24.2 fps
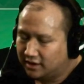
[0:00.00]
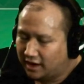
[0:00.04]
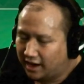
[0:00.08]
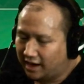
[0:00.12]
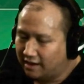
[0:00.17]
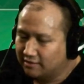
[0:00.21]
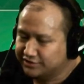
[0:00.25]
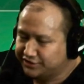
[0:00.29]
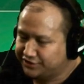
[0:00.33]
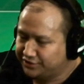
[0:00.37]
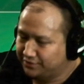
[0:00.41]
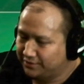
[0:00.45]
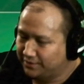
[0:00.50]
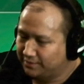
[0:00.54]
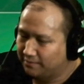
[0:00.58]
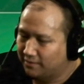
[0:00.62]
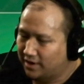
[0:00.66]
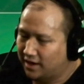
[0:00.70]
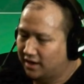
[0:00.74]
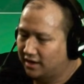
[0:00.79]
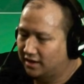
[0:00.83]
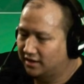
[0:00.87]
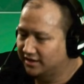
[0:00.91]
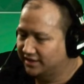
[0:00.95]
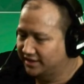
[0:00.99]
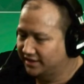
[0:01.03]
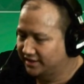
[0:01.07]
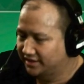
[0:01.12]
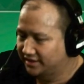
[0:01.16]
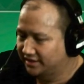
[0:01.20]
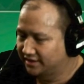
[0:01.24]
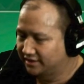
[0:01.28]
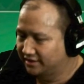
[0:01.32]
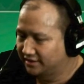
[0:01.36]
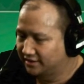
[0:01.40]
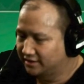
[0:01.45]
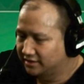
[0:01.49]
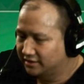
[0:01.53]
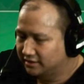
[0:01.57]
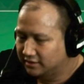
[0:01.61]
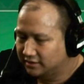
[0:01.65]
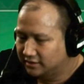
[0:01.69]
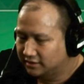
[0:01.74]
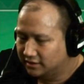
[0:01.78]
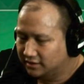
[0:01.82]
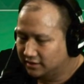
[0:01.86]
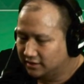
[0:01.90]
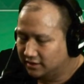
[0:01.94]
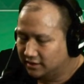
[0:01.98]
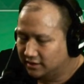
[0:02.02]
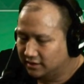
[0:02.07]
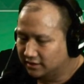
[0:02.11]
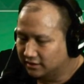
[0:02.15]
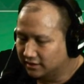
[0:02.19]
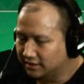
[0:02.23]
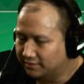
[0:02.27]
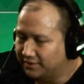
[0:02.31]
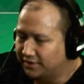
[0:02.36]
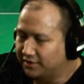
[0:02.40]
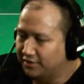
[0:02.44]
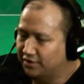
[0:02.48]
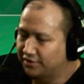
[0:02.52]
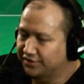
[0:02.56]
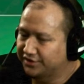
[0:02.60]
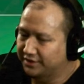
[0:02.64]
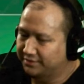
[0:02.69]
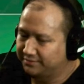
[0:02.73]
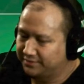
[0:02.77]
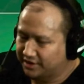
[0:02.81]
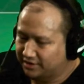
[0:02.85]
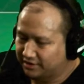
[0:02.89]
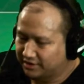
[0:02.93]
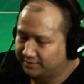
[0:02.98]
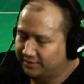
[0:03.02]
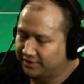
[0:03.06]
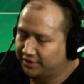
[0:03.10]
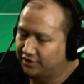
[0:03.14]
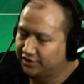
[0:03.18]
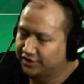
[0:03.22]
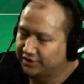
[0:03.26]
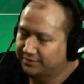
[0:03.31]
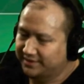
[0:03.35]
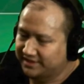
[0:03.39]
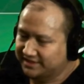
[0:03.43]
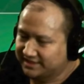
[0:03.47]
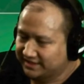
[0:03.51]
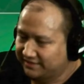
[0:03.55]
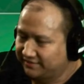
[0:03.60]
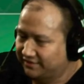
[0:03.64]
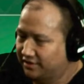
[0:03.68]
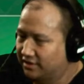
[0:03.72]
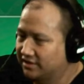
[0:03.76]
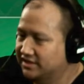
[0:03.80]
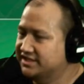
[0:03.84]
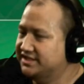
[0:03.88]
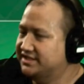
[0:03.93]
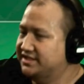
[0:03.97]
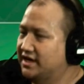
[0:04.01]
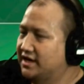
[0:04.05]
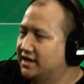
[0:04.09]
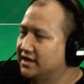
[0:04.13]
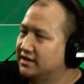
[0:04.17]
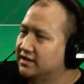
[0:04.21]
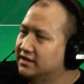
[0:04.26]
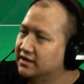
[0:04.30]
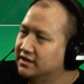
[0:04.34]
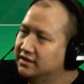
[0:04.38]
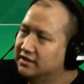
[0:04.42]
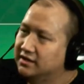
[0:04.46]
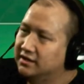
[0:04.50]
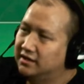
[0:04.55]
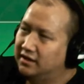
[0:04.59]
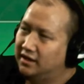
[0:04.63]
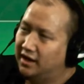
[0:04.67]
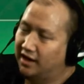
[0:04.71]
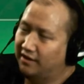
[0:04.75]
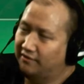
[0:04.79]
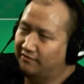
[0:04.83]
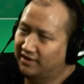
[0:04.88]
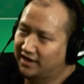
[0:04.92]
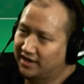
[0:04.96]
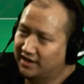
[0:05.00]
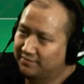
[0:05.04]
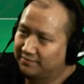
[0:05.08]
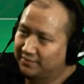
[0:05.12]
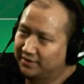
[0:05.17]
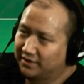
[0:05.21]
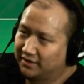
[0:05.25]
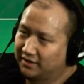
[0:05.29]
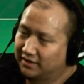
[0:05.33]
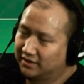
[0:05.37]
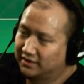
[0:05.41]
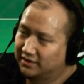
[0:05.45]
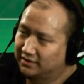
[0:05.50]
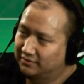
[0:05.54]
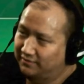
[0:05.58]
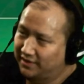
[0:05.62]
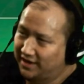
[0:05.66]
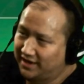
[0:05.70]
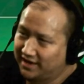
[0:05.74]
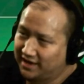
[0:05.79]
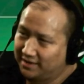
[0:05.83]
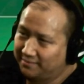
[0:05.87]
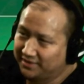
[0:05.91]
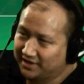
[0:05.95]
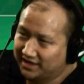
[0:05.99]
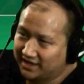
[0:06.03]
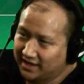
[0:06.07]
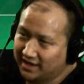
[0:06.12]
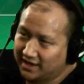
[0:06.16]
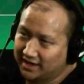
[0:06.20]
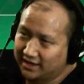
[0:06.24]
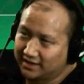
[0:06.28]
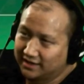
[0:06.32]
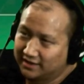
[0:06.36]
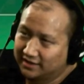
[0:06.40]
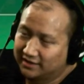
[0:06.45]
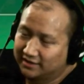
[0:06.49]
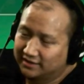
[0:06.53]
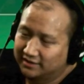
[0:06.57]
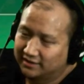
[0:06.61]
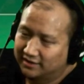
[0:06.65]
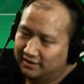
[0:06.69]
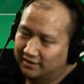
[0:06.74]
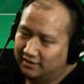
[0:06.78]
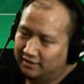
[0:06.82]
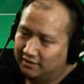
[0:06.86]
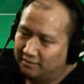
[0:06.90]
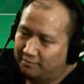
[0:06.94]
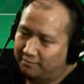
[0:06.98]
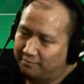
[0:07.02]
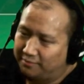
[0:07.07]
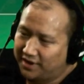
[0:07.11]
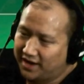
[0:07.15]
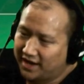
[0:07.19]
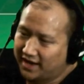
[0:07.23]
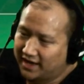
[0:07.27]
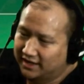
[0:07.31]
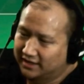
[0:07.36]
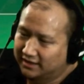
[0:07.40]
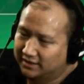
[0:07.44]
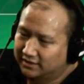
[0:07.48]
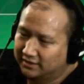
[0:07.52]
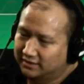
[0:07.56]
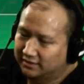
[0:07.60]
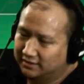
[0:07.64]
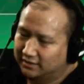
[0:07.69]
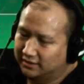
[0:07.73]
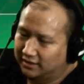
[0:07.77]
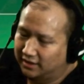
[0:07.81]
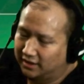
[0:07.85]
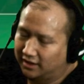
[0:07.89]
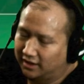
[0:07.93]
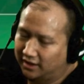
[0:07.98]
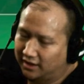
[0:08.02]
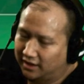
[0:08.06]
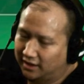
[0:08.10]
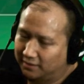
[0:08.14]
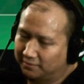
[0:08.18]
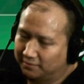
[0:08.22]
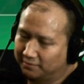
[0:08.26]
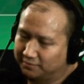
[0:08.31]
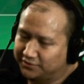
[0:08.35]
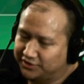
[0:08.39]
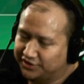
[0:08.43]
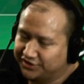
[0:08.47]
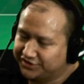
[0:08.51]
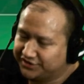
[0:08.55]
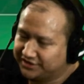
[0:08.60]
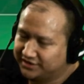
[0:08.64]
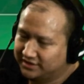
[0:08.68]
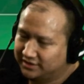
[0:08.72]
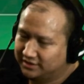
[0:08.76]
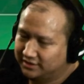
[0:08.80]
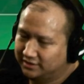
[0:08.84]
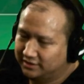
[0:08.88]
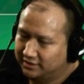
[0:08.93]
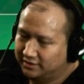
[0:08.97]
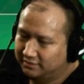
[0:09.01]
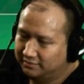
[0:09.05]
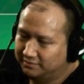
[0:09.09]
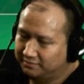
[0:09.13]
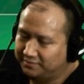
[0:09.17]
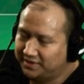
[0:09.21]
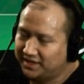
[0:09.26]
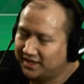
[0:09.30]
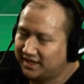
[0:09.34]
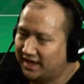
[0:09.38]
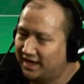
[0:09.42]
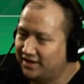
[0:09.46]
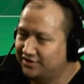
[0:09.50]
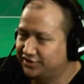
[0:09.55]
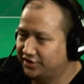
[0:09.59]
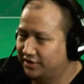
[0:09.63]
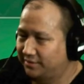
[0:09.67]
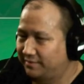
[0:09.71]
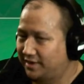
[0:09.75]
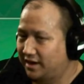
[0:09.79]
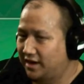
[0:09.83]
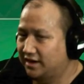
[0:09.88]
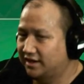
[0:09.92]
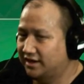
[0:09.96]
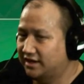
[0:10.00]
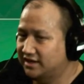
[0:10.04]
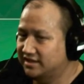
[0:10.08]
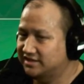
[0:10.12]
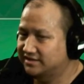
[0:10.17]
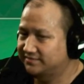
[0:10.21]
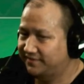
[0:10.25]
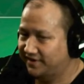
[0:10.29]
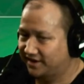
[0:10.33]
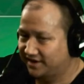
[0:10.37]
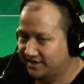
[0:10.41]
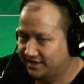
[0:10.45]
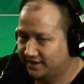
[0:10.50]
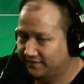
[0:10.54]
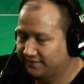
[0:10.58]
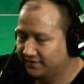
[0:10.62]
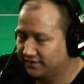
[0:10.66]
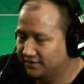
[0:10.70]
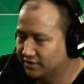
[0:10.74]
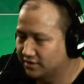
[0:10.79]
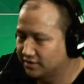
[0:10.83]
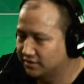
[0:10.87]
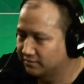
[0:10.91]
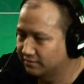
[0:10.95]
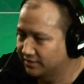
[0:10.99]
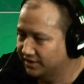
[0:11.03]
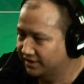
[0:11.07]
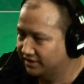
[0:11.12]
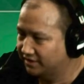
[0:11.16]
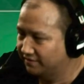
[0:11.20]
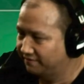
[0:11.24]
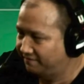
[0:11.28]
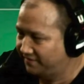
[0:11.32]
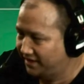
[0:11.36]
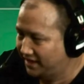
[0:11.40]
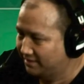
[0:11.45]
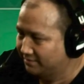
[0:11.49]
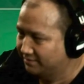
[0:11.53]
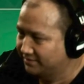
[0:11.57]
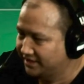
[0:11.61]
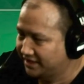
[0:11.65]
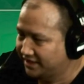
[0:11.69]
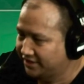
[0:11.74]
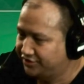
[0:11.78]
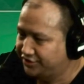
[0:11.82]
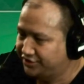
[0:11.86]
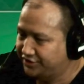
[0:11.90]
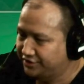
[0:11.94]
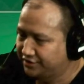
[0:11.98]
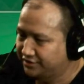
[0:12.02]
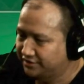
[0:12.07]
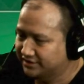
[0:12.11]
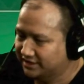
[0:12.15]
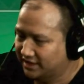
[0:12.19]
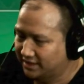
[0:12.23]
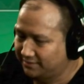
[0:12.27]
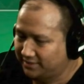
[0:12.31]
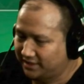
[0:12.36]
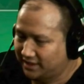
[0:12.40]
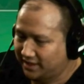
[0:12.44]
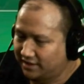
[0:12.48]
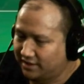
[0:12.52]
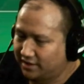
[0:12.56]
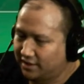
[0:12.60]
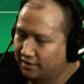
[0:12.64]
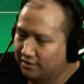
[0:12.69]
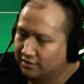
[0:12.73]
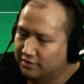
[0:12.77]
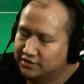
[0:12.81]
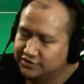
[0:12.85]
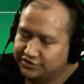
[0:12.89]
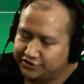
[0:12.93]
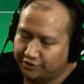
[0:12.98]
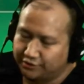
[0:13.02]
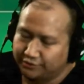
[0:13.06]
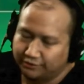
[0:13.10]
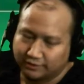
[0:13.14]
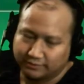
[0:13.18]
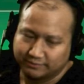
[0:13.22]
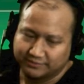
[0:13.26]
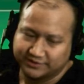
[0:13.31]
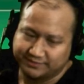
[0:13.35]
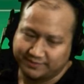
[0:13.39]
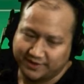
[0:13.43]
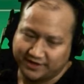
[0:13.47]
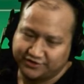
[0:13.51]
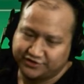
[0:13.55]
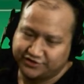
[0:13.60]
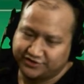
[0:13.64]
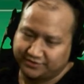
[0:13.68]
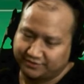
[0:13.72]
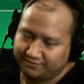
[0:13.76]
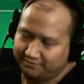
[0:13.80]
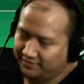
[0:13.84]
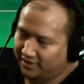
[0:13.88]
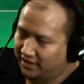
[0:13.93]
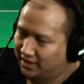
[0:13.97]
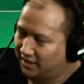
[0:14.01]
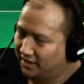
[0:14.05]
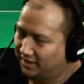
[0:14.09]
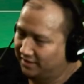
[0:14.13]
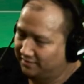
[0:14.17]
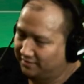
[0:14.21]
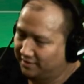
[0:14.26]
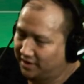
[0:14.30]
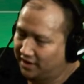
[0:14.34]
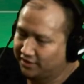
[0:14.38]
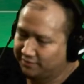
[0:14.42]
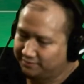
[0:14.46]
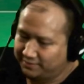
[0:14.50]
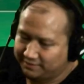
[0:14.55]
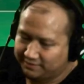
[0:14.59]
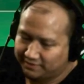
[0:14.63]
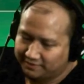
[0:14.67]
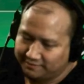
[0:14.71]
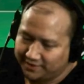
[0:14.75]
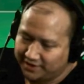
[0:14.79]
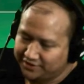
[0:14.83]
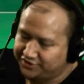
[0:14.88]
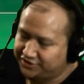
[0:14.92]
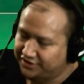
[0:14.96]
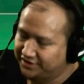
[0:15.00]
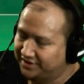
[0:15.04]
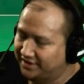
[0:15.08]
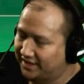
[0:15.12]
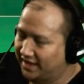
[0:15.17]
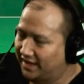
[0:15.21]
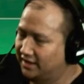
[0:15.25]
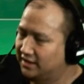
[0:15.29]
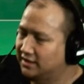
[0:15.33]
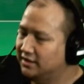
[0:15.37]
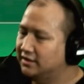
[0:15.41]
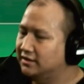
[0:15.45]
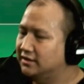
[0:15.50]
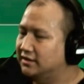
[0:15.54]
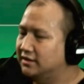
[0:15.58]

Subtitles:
I was doing well in Limit Hold'em, No Limit Hold'em, and 7-card stud. I ran it up again, but just being Asian American, it's very difficult with the family issues. I mean, I know Joan Grimm's mentioned, and other people have mentioned that